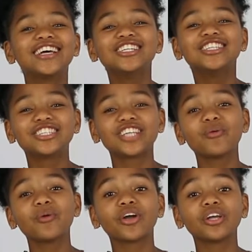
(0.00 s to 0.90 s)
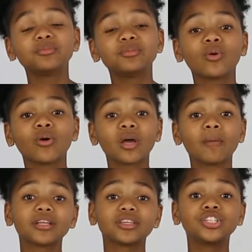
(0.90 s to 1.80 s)
today we're going to be talking
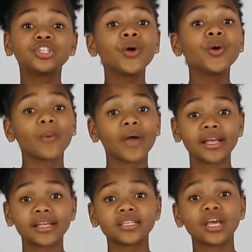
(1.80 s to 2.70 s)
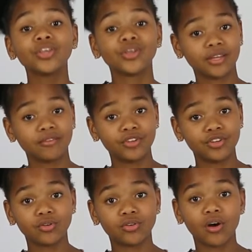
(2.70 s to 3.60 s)
about the two ways you can feed
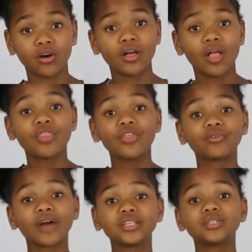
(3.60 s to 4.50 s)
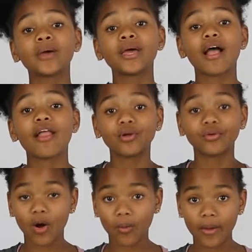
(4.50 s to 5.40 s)
your dog. The right way and the
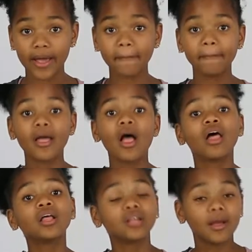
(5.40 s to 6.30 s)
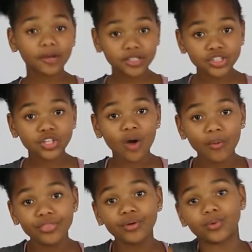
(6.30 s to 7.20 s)
wrong way. I'm going to start
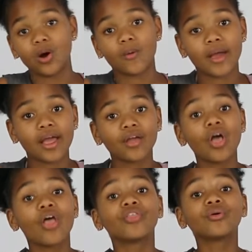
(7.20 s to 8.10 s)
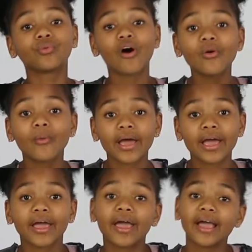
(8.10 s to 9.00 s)
with the wrong way. The wrong
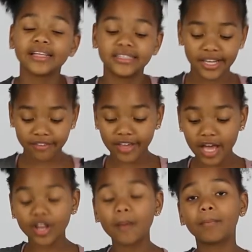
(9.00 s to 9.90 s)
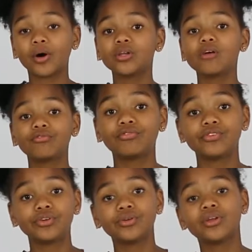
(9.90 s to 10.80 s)
way is leaving out a bowl of
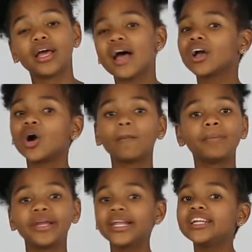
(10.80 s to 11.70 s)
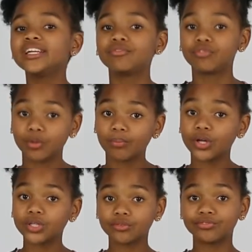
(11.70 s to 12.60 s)
food, completely full
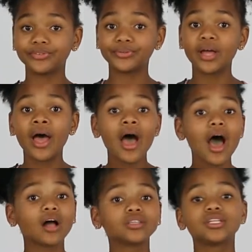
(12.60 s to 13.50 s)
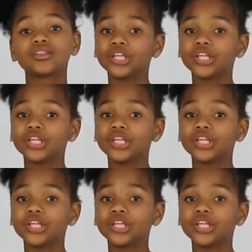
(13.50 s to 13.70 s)
bowl of food, out the